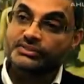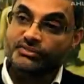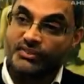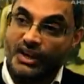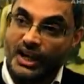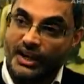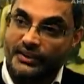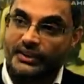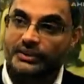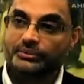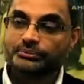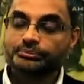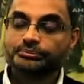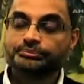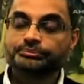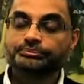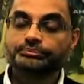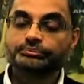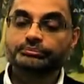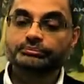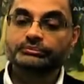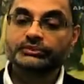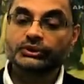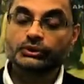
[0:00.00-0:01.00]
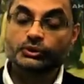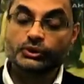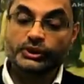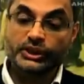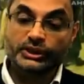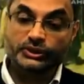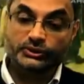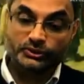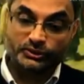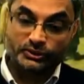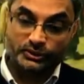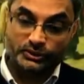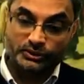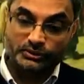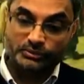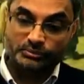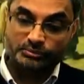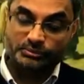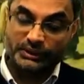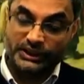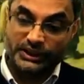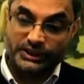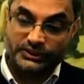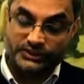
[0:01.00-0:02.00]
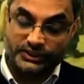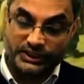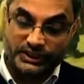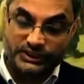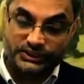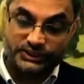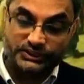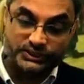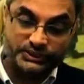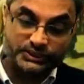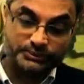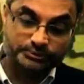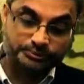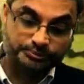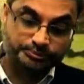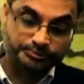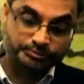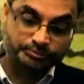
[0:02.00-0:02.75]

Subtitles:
father, according to many traditions,